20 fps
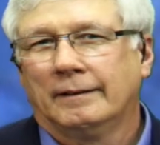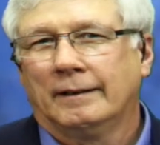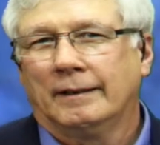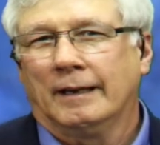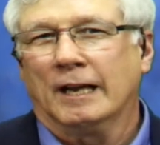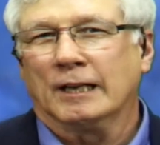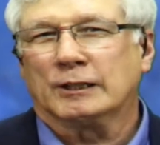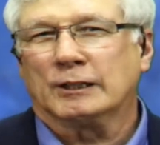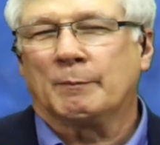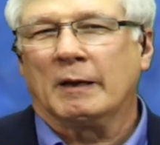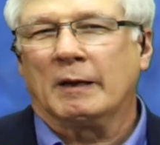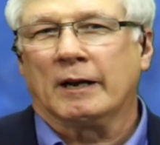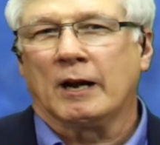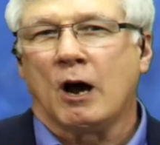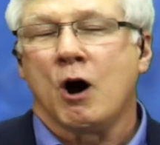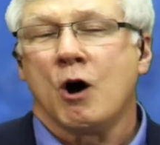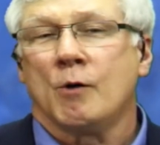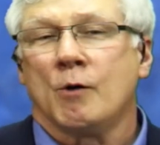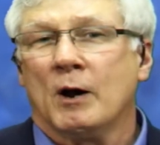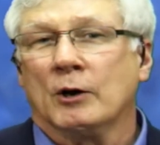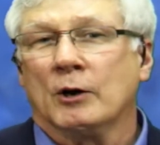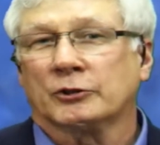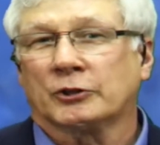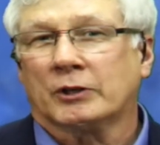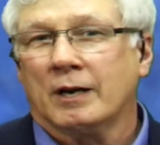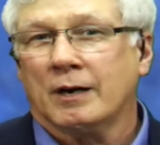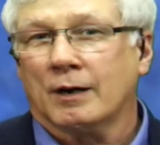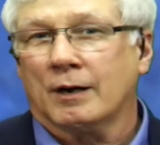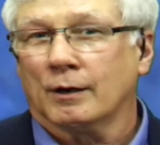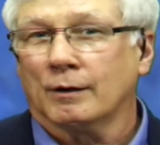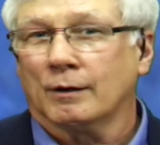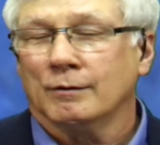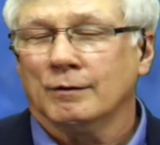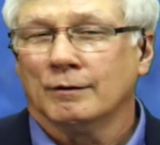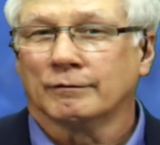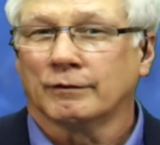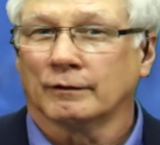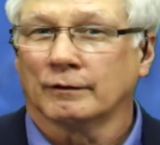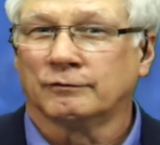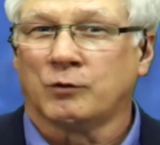It's been almost here
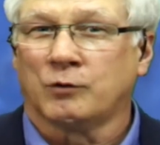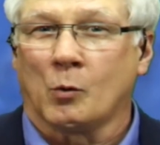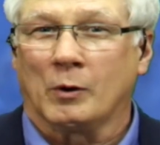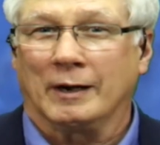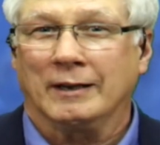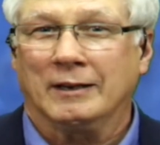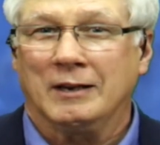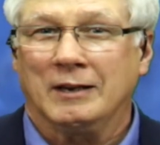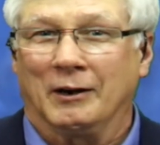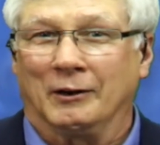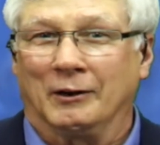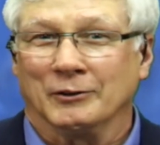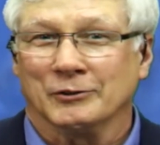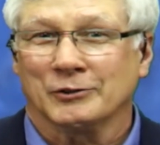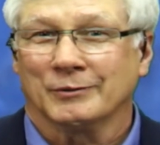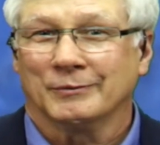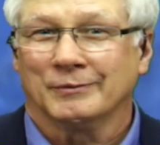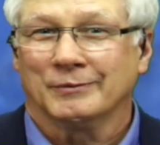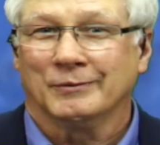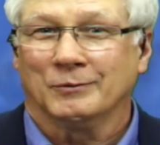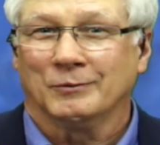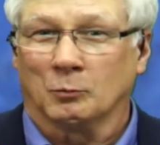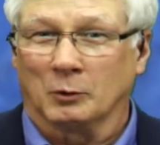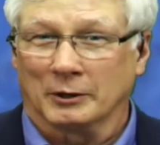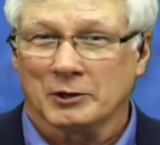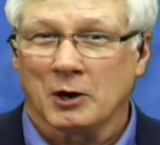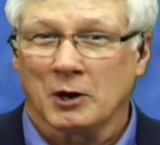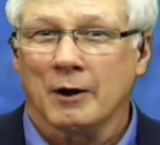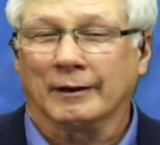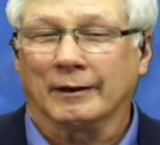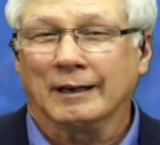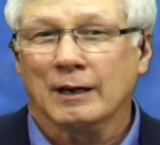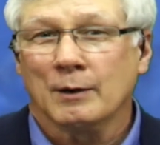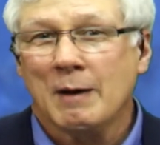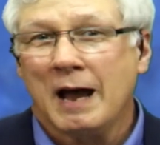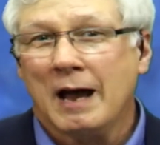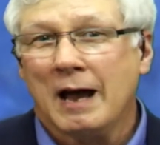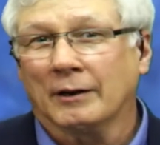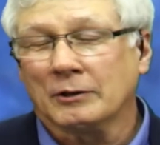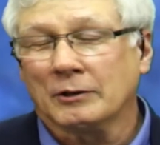for 40 years. We're talking
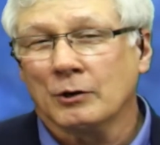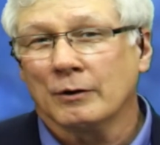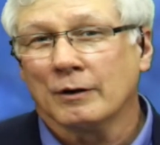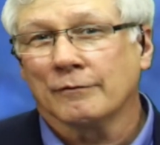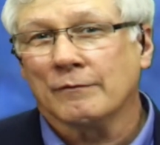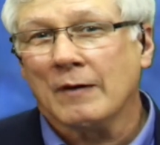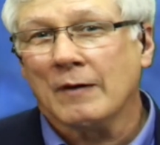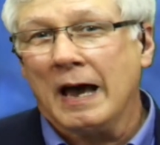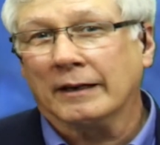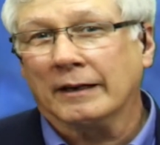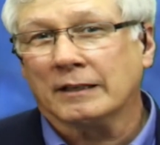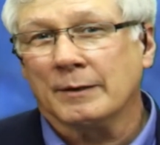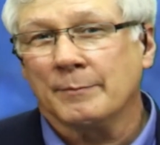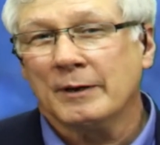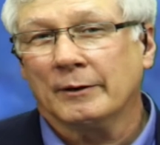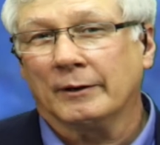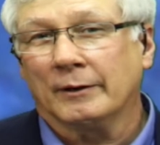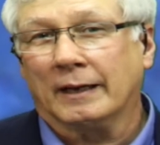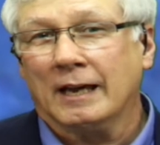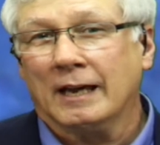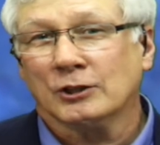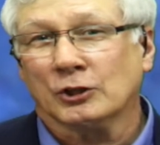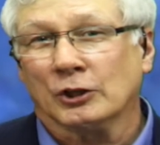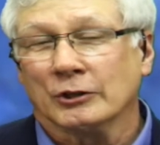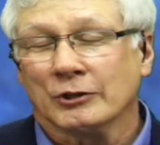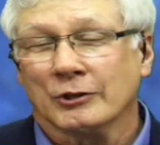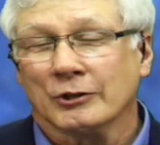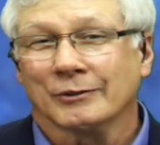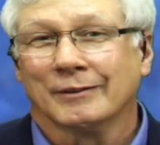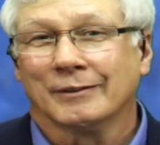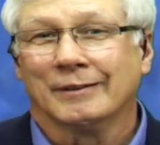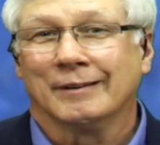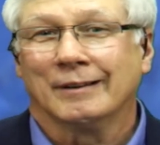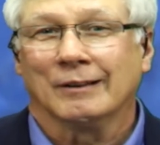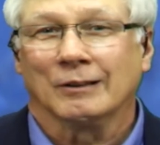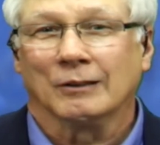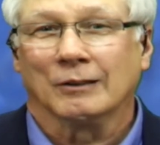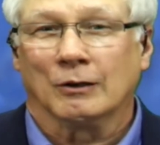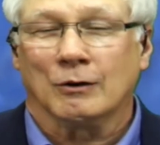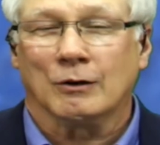about unified communications.
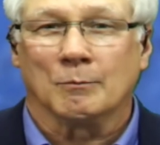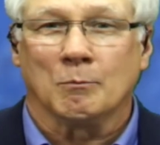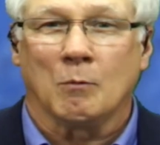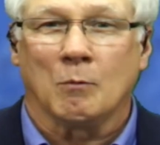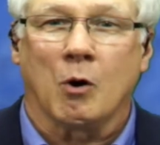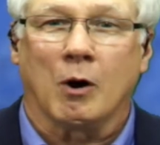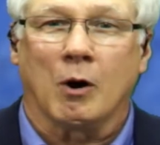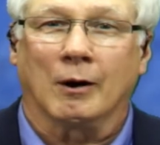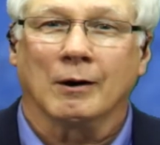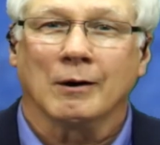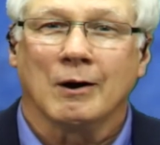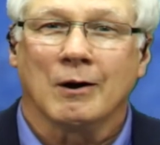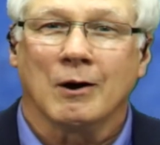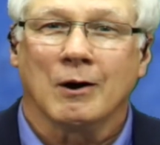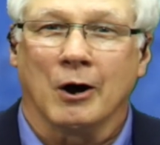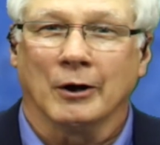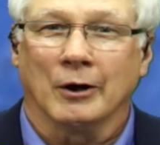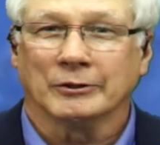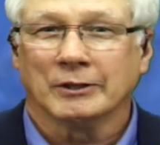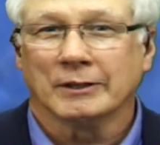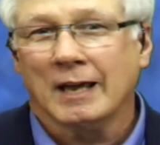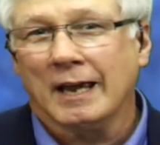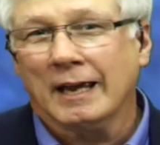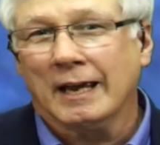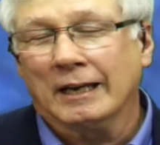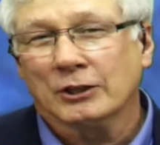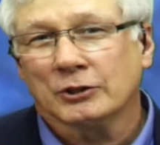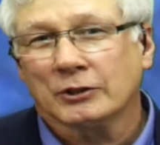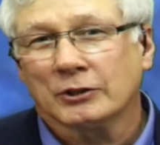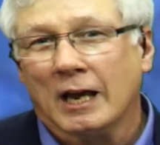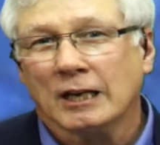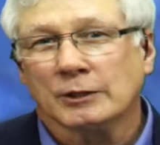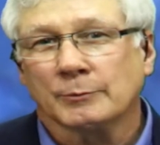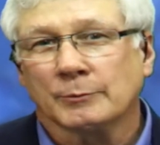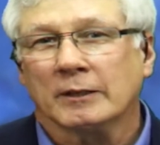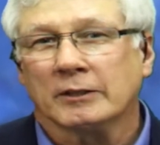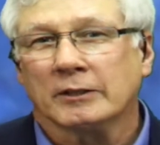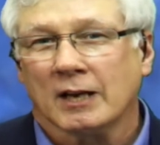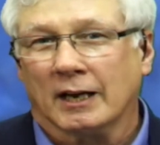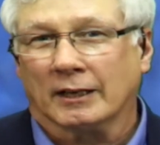Learn more on today's
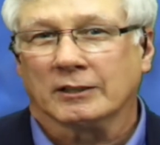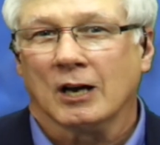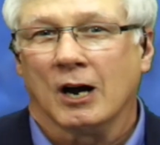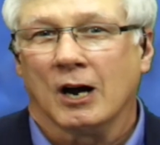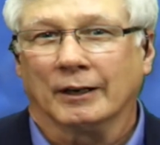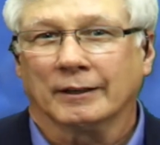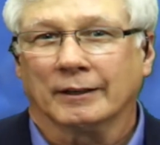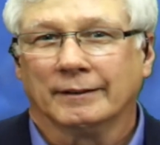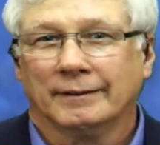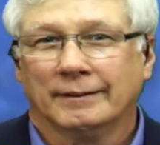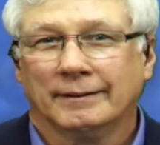HP Tech Talk.